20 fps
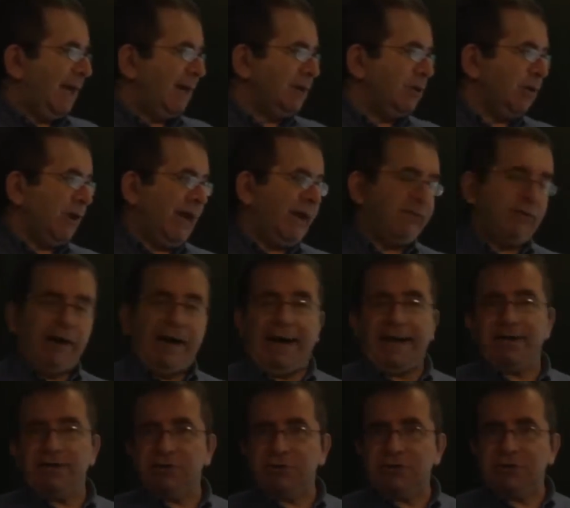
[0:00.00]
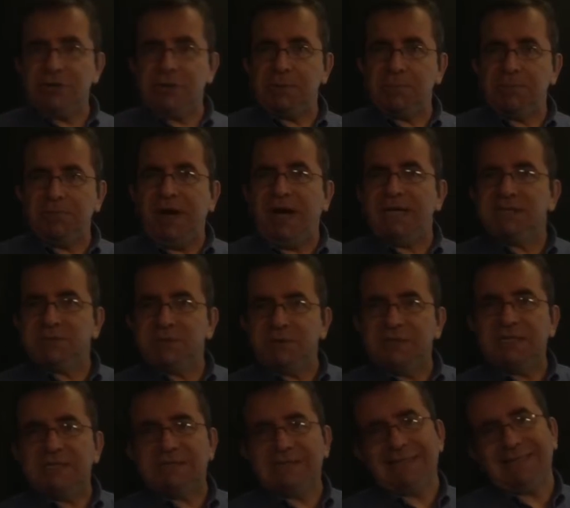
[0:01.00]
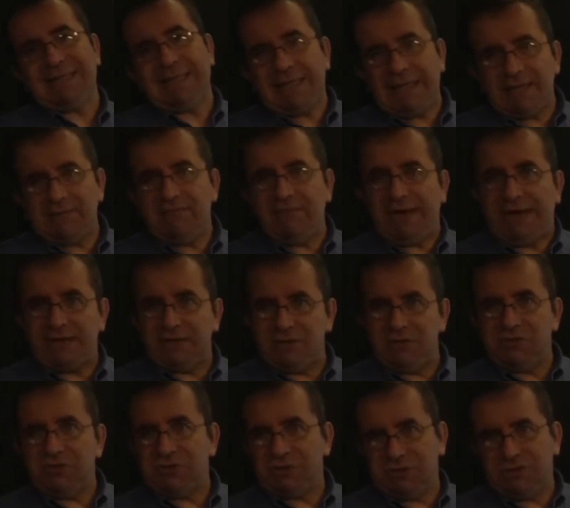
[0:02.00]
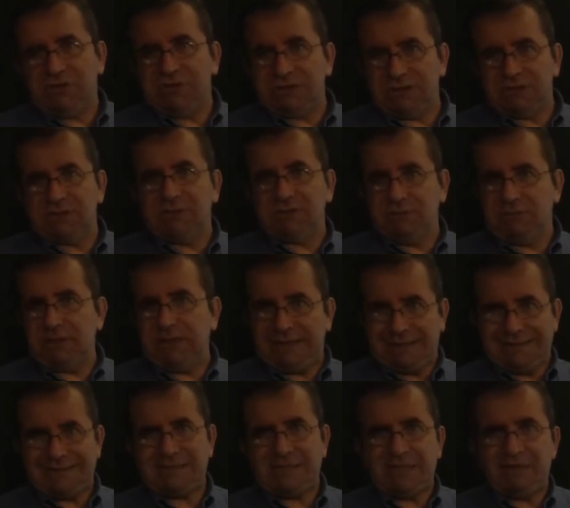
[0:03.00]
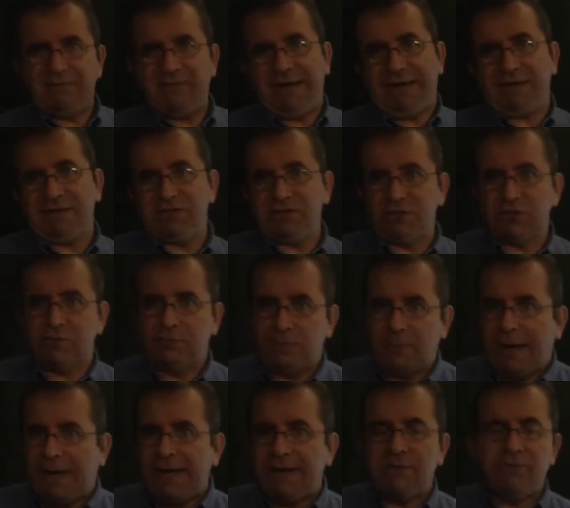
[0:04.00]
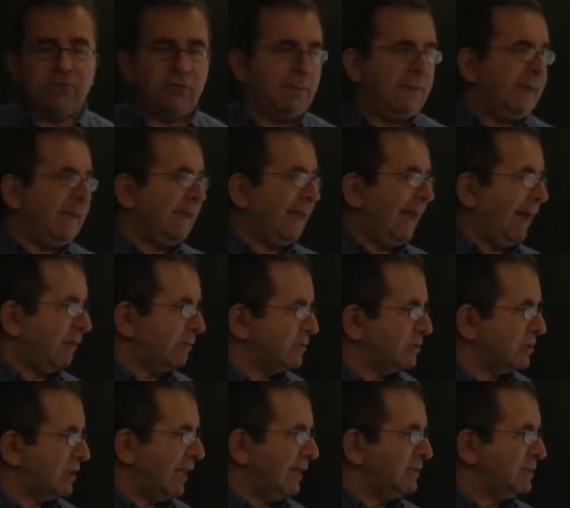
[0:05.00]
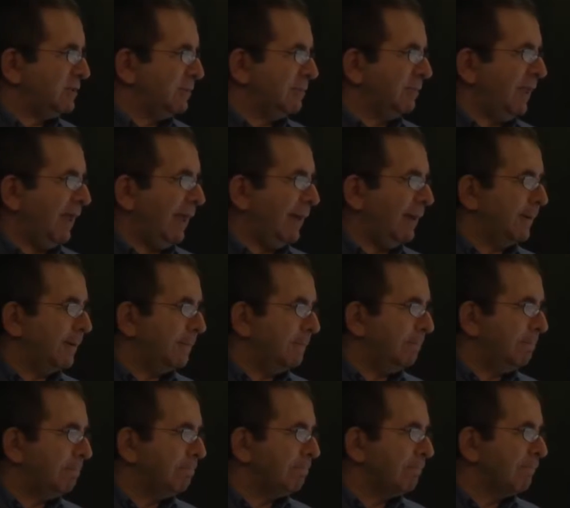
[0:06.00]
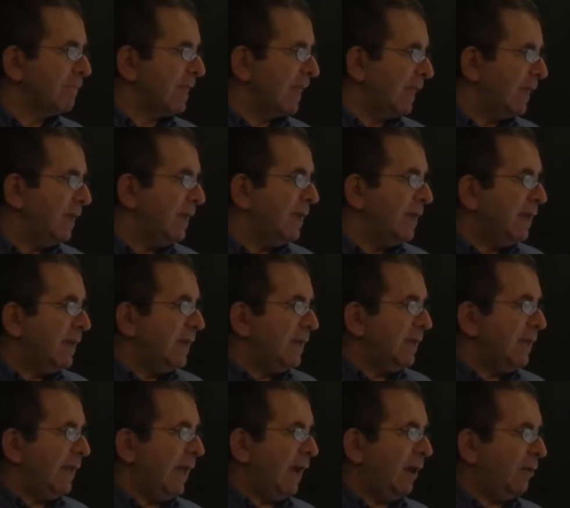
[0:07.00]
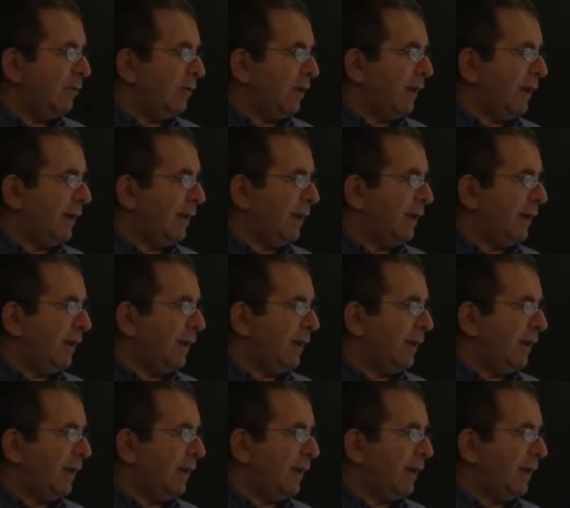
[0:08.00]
you have higher unit price, but it's not an advantage. It's just a disadvantage of buying from an outside supplier. Now,